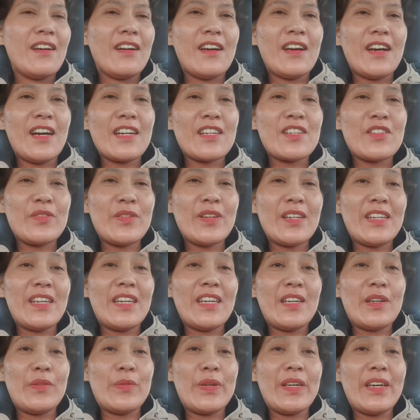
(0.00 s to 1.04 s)

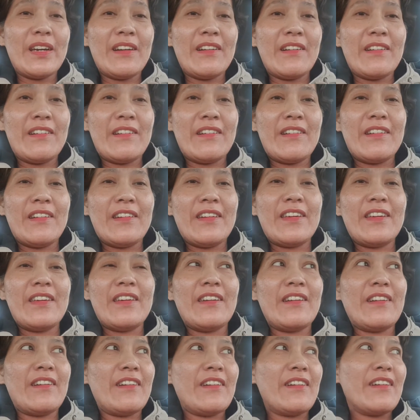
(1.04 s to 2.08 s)
actually, we are
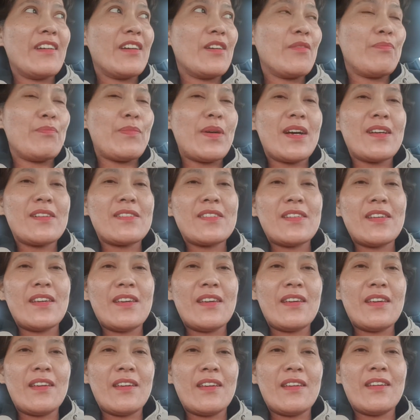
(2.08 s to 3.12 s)
here
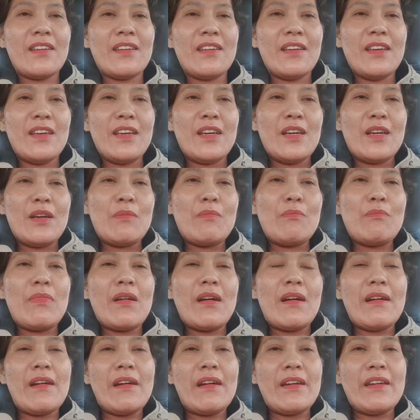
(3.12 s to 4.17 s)
passing
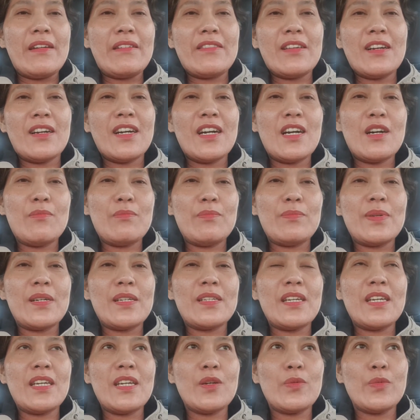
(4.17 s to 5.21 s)
by the company